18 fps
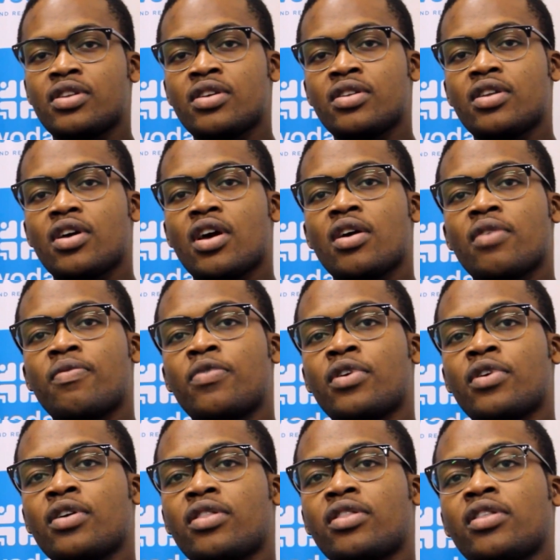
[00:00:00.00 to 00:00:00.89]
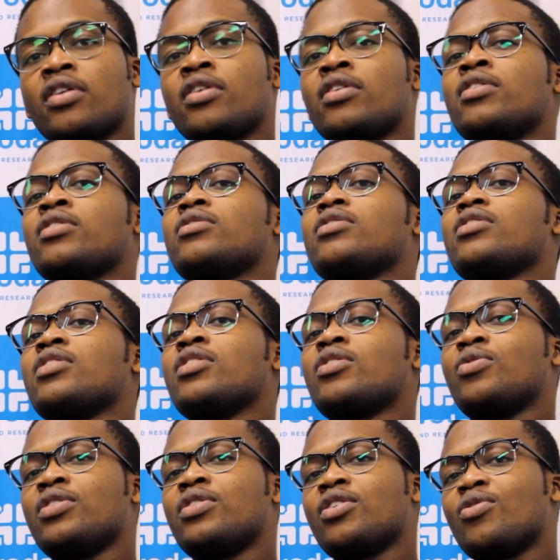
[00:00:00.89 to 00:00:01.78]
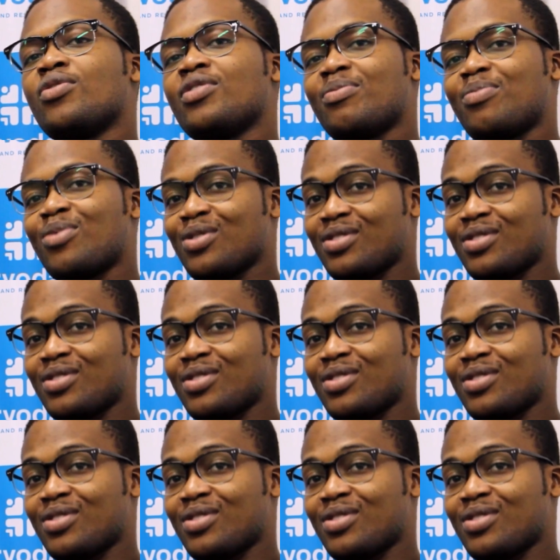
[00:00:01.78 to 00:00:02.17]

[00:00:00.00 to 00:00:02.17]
did everything, including all the